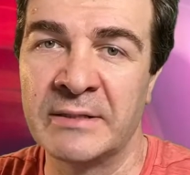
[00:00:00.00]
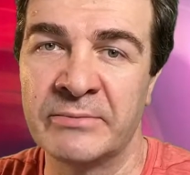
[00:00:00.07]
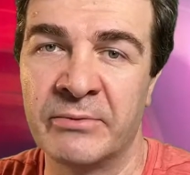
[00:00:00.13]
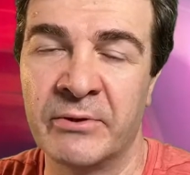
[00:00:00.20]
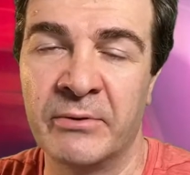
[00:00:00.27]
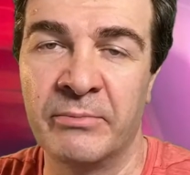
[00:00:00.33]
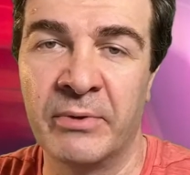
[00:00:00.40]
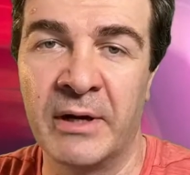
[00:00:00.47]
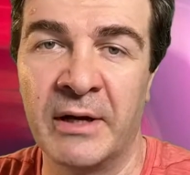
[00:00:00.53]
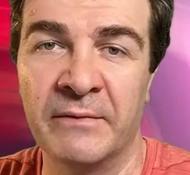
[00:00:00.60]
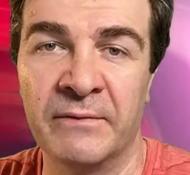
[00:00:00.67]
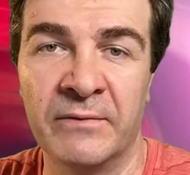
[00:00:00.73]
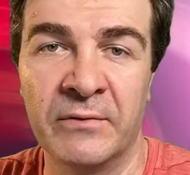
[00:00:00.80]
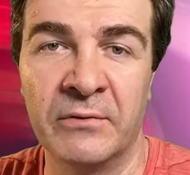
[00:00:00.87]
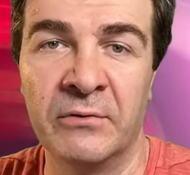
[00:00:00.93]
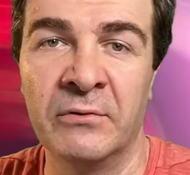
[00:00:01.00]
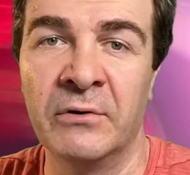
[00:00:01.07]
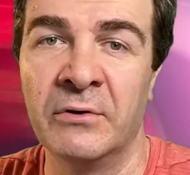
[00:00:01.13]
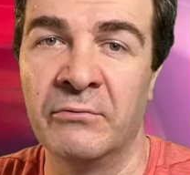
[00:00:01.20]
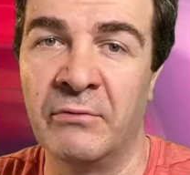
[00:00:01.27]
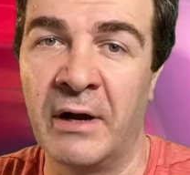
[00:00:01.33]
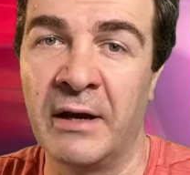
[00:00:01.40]
Raspberry Pi 4
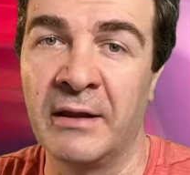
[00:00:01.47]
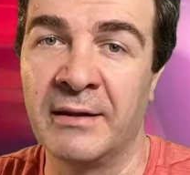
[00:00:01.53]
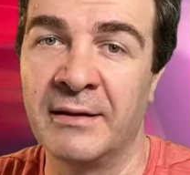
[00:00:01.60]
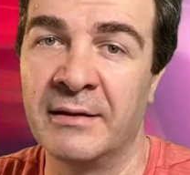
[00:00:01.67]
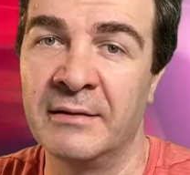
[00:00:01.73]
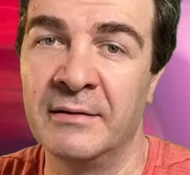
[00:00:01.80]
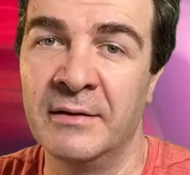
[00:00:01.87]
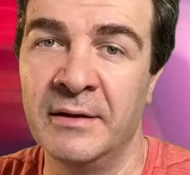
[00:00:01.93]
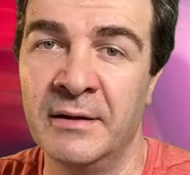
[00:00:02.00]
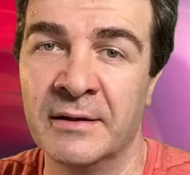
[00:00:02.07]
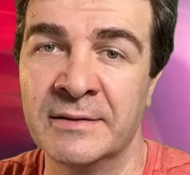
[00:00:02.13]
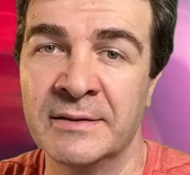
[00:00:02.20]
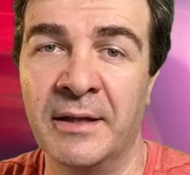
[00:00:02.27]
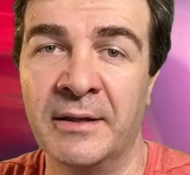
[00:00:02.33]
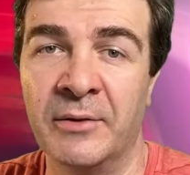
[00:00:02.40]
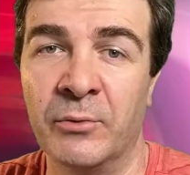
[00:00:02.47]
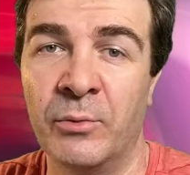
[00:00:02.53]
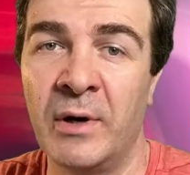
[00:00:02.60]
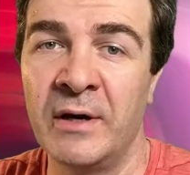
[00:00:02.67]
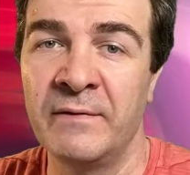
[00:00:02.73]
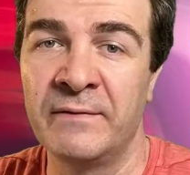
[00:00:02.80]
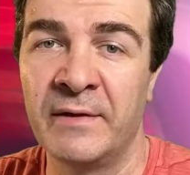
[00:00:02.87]
running Kali Linux and the
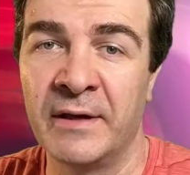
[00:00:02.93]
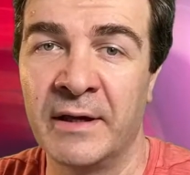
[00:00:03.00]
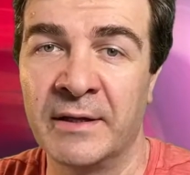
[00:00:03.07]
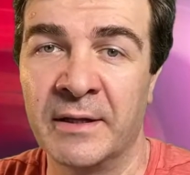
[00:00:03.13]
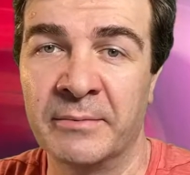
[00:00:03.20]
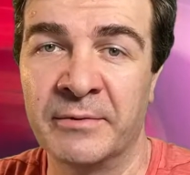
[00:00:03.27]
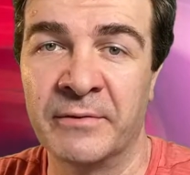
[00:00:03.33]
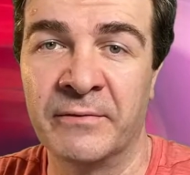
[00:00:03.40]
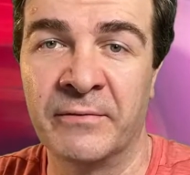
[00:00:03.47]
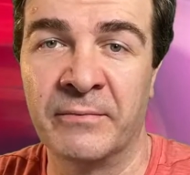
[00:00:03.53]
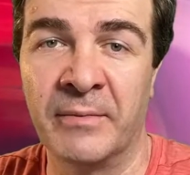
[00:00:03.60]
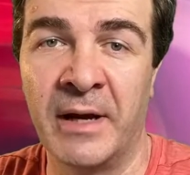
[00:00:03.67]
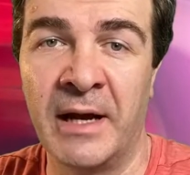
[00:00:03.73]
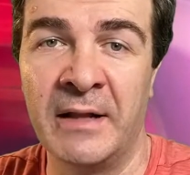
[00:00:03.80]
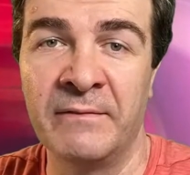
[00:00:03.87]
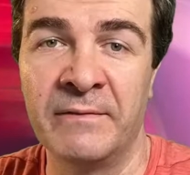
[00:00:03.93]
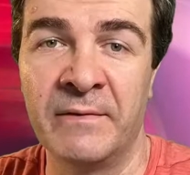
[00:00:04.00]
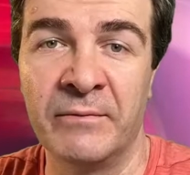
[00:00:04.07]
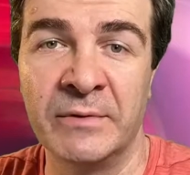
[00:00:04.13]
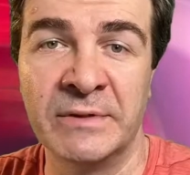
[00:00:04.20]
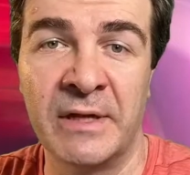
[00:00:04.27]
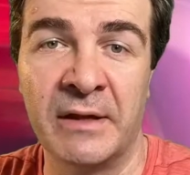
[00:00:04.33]
Wi-Fi adapter from
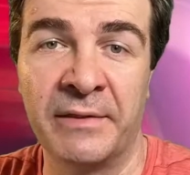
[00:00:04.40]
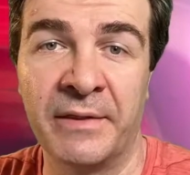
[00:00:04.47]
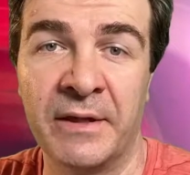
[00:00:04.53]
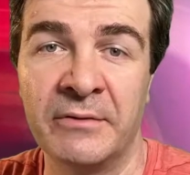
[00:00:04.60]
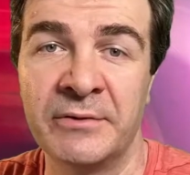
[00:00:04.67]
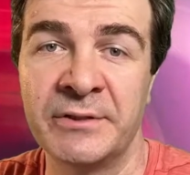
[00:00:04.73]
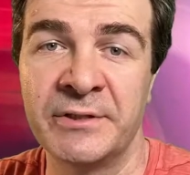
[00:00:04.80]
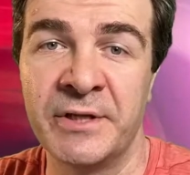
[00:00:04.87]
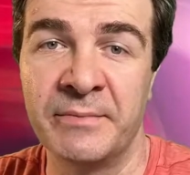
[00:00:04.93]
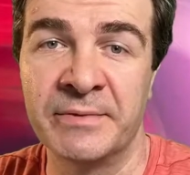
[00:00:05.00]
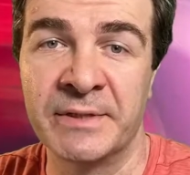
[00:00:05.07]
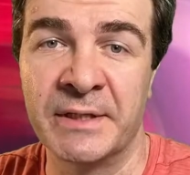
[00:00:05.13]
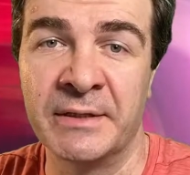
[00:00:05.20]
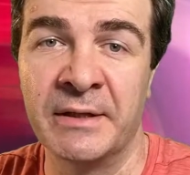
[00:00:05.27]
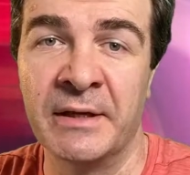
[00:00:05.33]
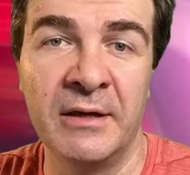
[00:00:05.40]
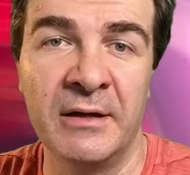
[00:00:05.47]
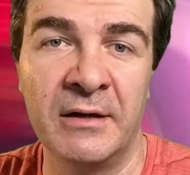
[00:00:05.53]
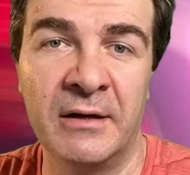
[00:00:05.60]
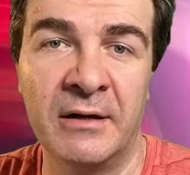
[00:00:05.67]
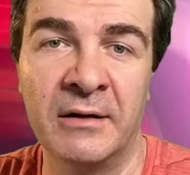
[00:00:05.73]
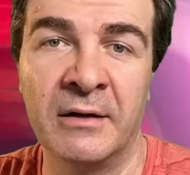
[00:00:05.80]
Alpha with Atheros chipset
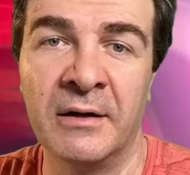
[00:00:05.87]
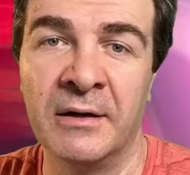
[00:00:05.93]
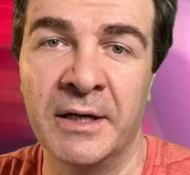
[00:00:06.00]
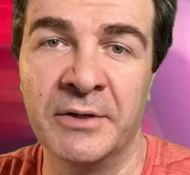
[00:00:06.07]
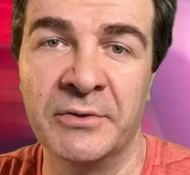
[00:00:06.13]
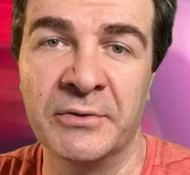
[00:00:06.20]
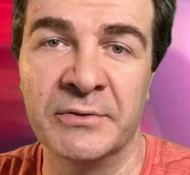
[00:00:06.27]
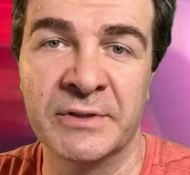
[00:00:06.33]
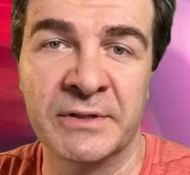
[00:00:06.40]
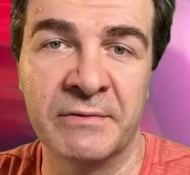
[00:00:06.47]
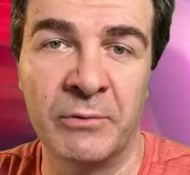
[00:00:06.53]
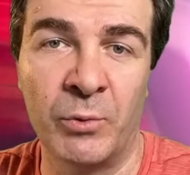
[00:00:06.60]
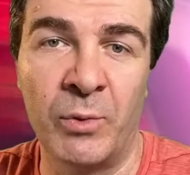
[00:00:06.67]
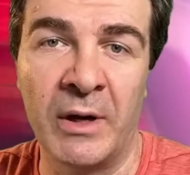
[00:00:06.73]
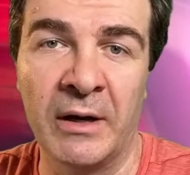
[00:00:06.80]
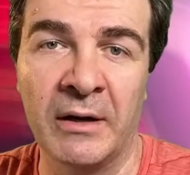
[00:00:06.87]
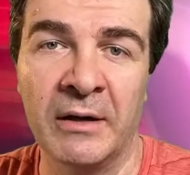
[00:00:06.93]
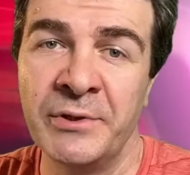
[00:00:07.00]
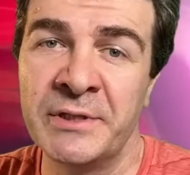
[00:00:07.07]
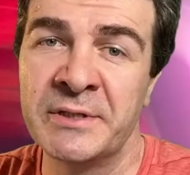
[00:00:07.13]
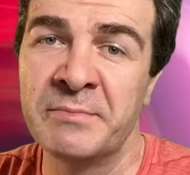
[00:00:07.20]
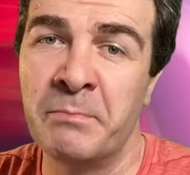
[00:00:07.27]
AR9271,
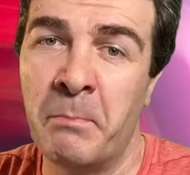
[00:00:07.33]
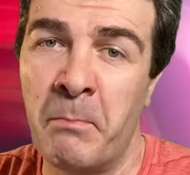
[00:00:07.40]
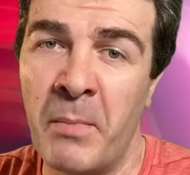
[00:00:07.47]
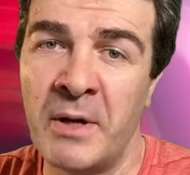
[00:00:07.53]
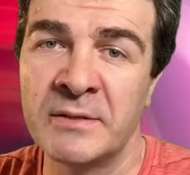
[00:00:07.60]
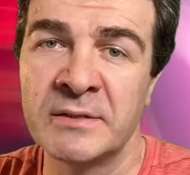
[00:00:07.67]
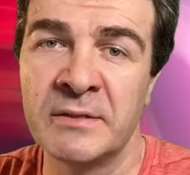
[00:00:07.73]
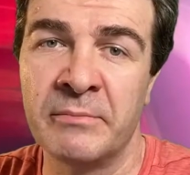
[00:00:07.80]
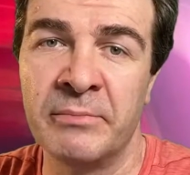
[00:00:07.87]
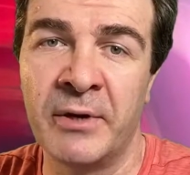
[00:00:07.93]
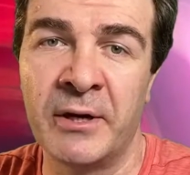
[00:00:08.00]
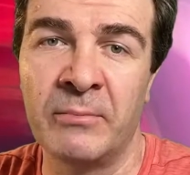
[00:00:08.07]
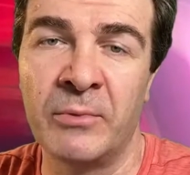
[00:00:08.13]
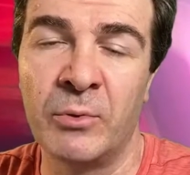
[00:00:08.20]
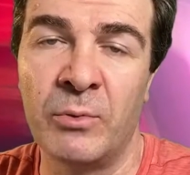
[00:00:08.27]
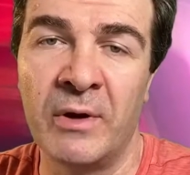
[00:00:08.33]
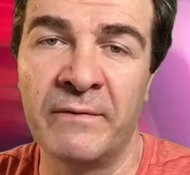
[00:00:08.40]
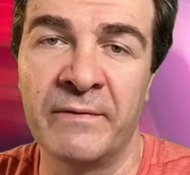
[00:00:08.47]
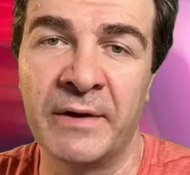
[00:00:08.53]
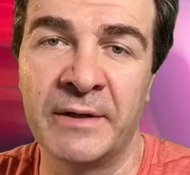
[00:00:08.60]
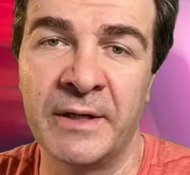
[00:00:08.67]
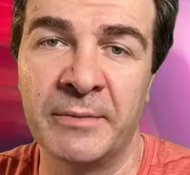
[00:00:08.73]
which is most compatible
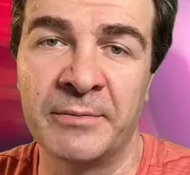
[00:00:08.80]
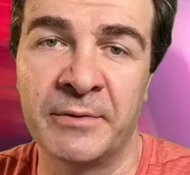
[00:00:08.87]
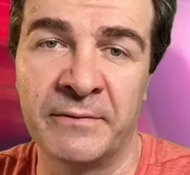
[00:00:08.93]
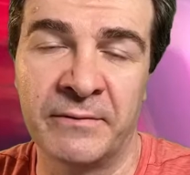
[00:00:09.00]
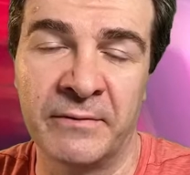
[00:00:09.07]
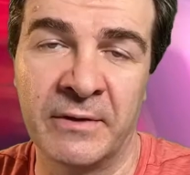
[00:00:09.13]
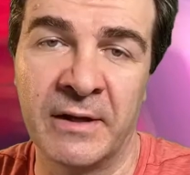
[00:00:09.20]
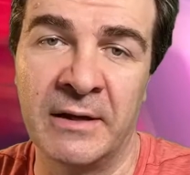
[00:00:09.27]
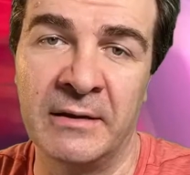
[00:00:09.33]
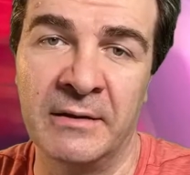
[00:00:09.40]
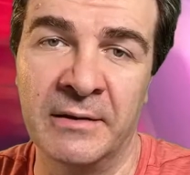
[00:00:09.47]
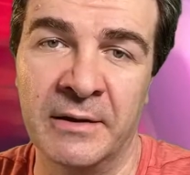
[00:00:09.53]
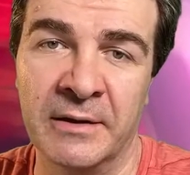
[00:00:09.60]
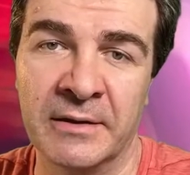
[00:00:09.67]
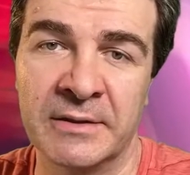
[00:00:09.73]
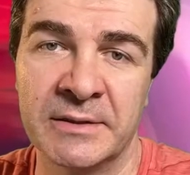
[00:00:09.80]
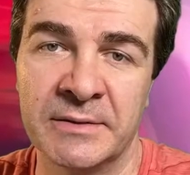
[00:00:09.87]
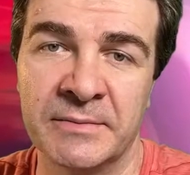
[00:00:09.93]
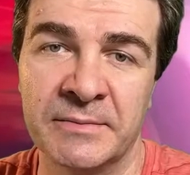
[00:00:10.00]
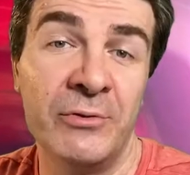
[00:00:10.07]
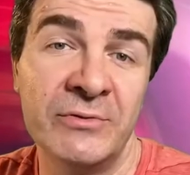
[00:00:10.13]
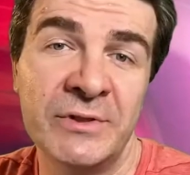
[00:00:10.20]
Wi-Fi adapter for Kali
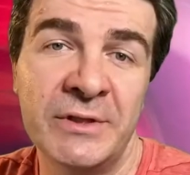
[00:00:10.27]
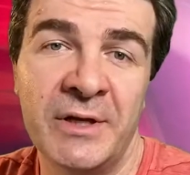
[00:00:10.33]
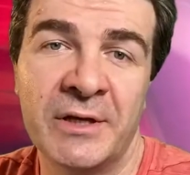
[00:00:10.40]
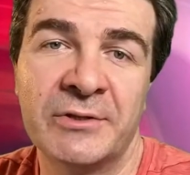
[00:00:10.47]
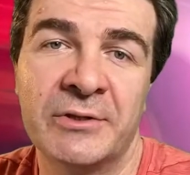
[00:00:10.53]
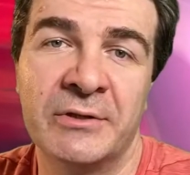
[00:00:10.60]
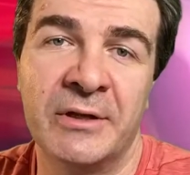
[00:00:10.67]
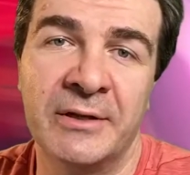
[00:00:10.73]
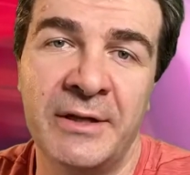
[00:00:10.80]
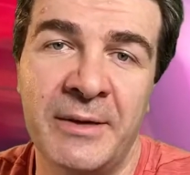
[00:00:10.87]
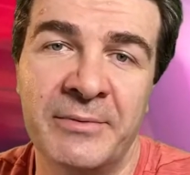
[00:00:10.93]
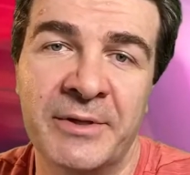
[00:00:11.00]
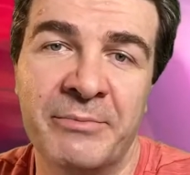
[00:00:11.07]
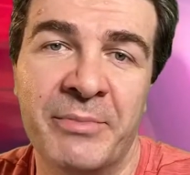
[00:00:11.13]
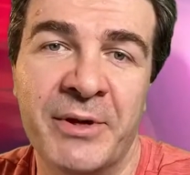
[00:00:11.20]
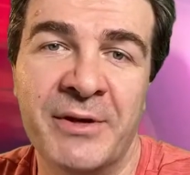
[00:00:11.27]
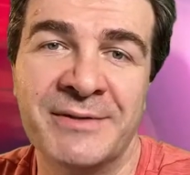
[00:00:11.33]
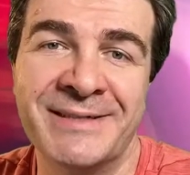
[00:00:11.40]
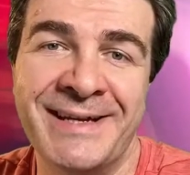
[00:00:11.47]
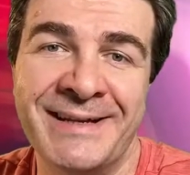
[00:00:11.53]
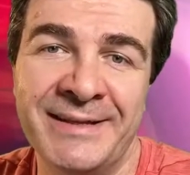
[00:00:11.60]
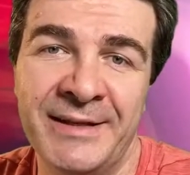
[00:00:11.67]
Linux. We use an external adapter
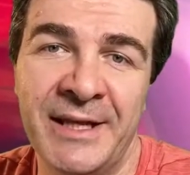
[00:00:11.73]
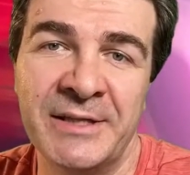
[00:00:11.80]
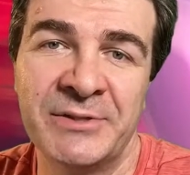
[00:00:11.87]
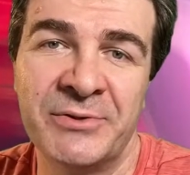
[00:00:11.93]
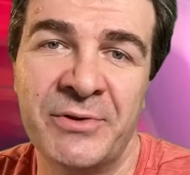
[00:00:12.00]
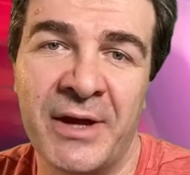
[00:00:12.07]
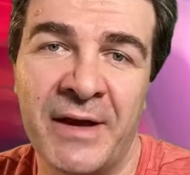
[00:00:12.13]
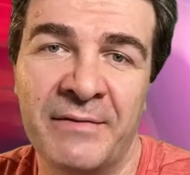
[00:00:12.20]
because it needs to